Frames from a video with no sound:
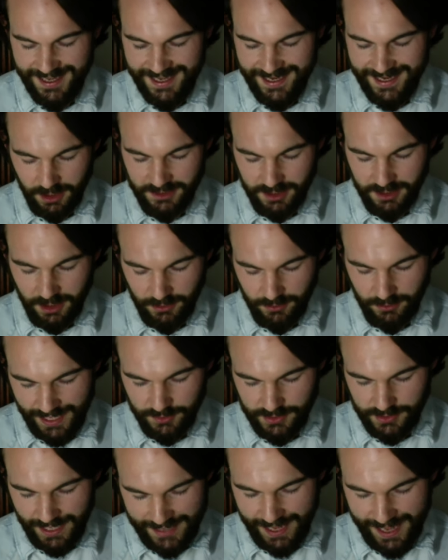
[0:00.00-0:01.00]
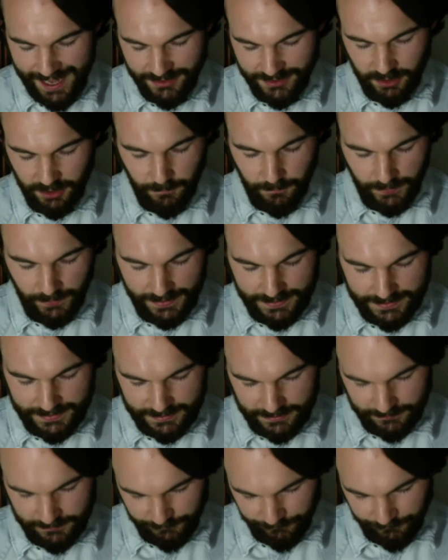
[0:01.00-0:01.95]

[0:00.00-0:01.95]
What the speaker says: it colors and completes